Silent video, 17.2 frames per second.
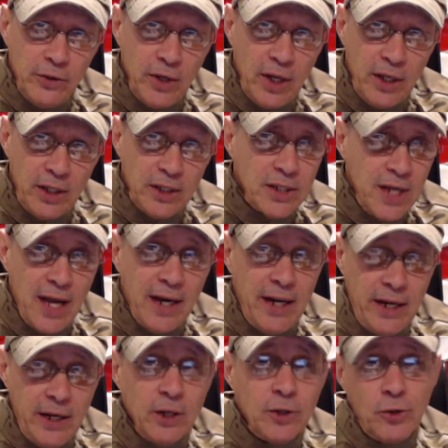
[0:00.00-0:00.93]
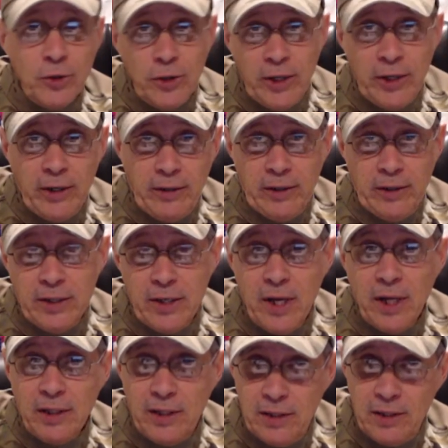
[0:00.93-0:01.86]
it's not a hair trigger.
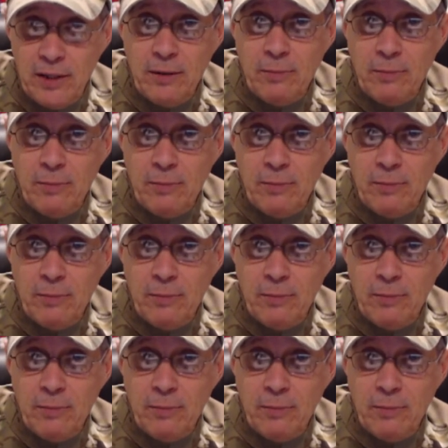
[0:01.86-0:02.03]
It's not